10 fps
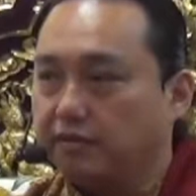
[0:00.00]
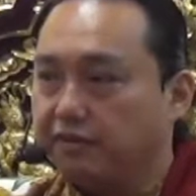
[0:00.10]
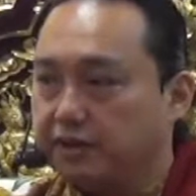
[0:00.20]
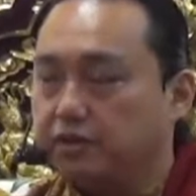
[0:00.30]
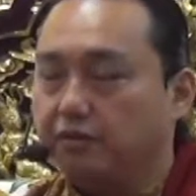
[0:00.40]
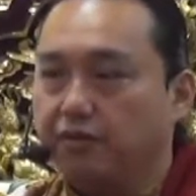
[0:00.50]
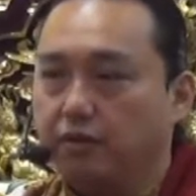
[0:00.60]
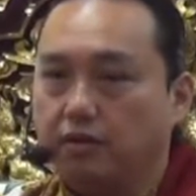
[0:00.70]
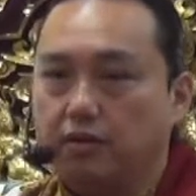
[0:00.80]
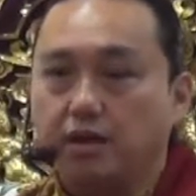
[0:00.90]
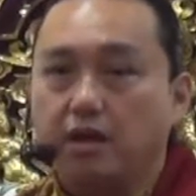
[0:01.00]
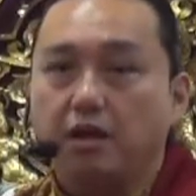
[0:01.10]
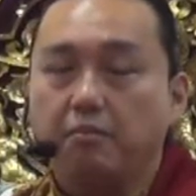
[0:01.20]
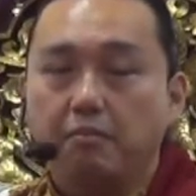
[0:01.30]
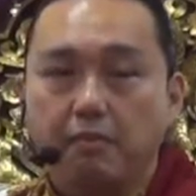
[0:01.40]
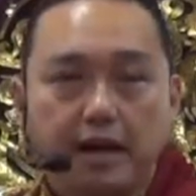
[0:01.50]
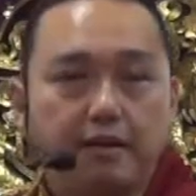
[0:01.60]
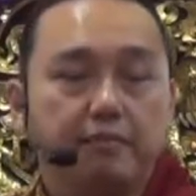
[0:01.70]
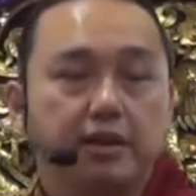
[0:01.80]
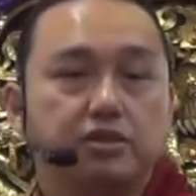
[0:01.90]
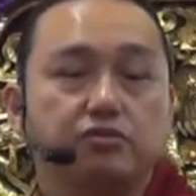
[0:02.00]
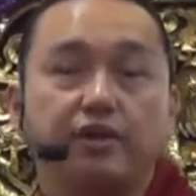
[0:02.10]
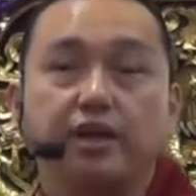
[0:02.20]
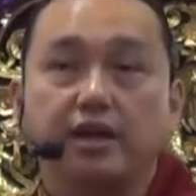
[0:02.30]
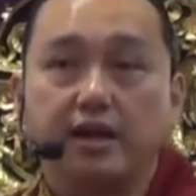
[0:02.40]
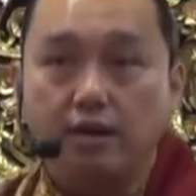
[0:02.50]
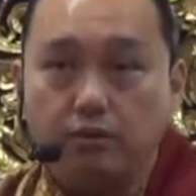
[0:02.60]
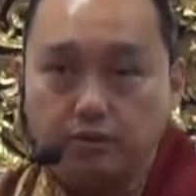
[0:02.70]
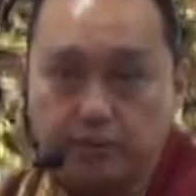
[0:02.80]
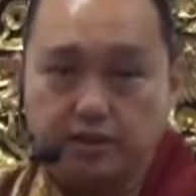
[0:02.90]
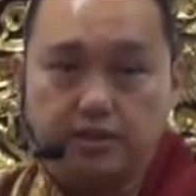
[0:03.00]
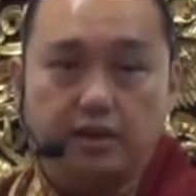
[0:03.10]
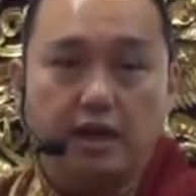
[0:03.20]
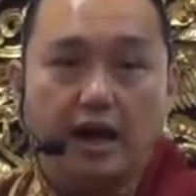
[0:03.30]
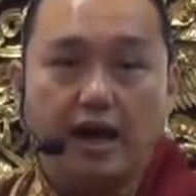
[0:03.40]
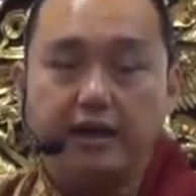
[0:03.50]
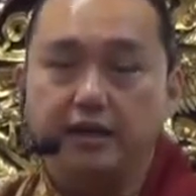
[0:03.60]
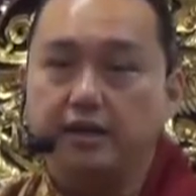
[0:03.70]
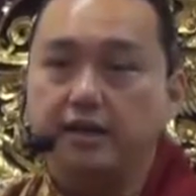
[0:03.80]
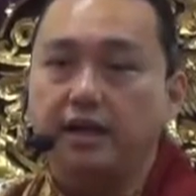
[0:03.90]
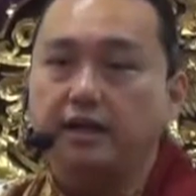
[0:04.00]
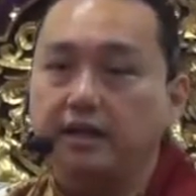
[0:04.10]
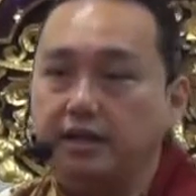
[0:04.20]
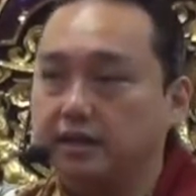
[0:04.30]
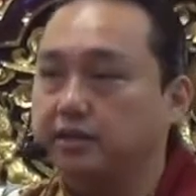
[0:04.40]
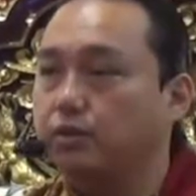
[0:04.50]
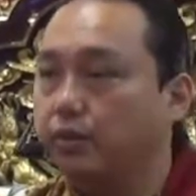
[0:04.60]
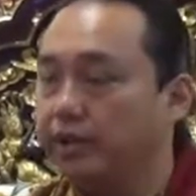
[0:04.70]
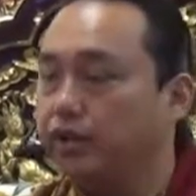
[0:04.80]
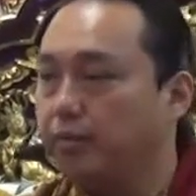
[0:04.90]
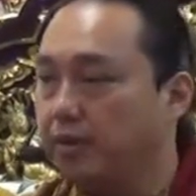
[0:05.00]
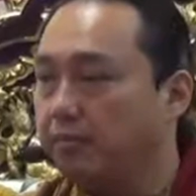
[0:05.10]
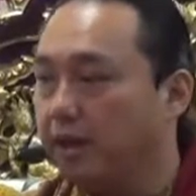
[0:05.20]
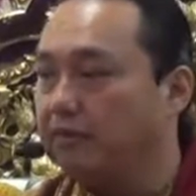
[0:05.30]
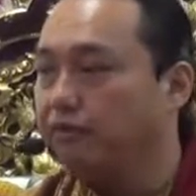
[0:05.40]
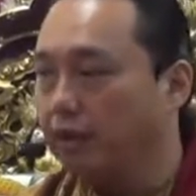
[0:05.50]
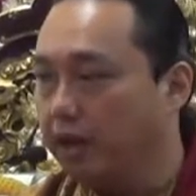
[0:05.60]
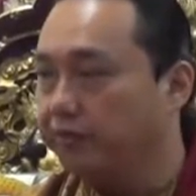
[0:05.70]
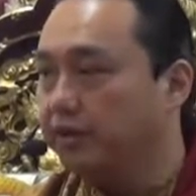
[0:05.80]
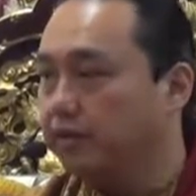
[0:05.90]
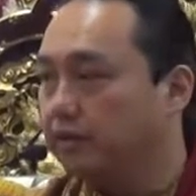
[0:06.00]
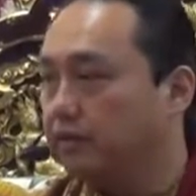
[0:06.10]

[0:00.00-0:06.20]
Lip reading: First of all, mud must renounce the idea that he is going to be mud forever.